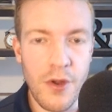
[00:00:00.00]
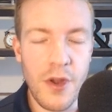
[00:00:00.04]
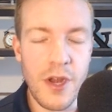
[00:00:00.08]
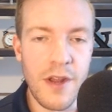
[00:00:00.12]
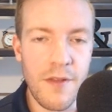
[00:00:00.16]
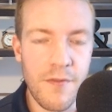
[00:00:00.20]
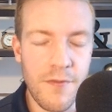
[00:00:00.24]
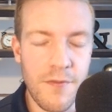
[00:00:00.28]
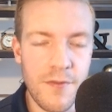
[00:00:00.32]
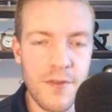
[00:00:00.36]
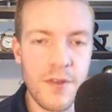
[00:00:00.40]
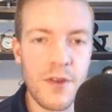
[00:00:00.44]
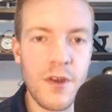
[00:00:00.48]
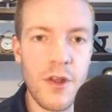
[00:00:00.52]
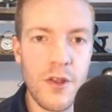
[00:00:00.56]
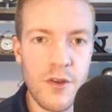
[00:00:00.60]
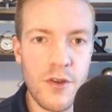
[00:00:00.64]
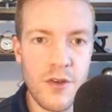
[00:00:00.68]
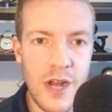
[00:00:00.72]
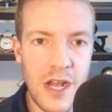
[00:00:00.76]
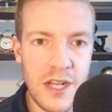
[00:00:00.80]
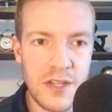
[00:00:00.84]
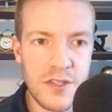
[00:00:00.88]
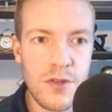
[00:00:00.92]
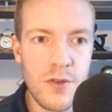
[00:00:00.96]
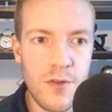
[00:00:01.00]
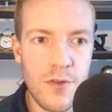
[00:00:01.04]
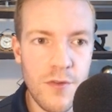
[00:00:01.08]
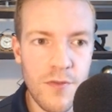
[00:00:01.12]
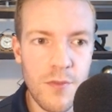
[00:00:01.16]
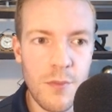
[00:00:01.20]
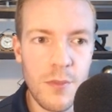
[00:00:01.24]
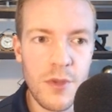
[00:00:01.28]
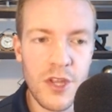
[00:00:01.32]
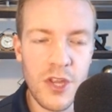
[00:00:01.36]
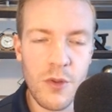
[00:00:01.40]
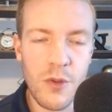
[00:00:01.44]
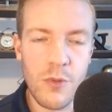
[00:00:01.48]
If you know you're not too
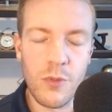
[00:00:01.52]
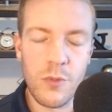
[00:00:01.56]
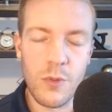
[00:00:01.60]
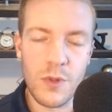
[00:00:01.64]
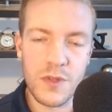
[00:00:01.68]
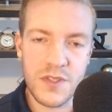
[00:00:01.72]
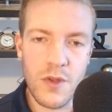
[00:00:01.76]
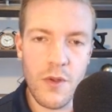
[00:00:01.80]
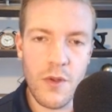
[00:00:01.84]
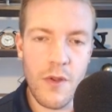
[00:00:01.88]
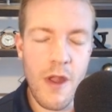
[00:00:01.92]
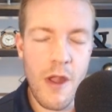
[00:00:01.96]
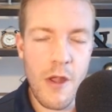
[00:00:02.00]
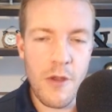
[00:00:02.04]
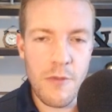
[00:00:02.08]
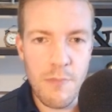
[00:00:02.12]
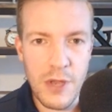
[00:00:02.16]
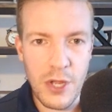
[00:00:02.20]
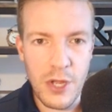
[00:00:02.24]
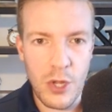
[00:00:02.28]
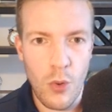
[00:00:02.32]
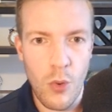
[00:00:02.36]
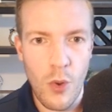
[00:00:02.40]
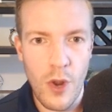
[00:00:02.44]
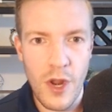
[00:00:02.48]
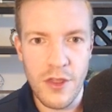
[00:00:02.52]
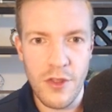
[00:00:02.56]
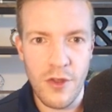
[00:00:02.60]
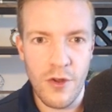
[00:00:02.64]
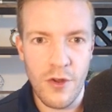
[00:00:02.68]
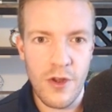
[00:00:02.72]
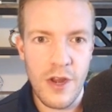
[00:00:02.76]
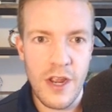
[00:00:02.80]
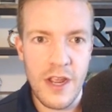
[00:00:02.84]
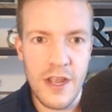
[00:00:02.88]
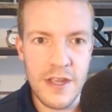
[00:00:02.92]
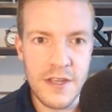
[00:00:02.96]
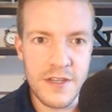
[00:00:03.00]
familiar with what's going on with Bitcoin, there
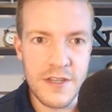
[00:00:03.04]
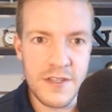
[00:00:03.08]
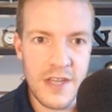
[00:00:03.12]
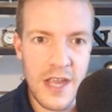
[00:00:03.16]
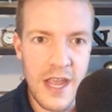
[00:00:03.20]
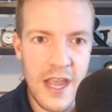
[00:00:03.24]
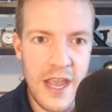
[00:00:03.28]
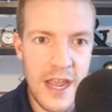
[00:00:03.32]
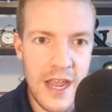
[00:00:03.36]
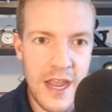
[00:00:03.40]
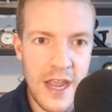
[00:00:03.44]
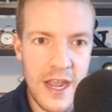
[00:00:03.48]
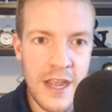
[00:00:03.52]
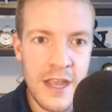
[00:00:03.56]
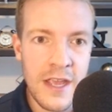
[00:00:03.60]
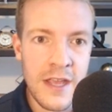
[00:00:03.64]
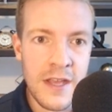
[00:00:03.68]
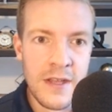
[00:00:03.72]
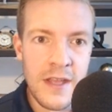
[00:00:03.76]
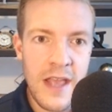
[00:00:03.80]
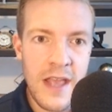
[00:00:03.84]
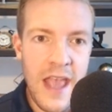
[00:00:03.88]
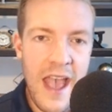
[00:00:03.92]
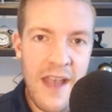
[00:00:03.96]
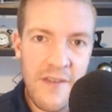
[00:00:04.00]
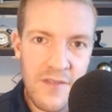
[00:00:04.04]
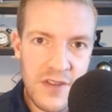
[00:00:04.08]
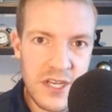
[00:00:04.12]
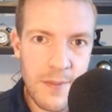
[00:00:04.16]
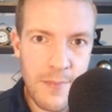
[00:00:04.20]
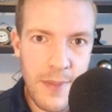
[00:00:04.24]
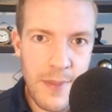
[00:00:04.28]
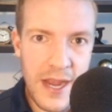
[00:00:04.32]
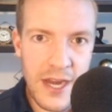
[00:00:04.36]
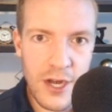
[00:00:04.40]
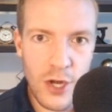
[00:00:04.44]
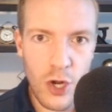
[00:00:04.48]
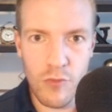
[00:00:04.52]
is a heavy
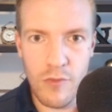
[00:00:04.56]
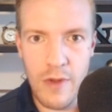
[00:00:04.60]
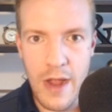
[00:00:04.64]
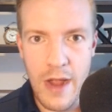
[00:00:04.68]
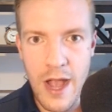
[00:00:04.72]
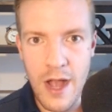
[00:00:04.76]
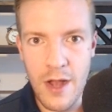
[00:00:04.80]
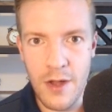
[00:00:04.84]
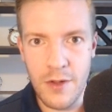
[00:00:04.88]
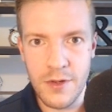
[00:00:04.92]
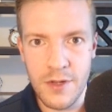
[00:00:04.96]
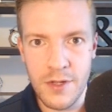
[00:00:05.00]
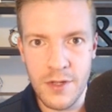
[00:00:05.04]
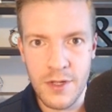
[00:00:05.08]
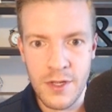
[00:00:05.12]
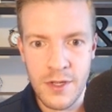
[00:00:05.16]
debate around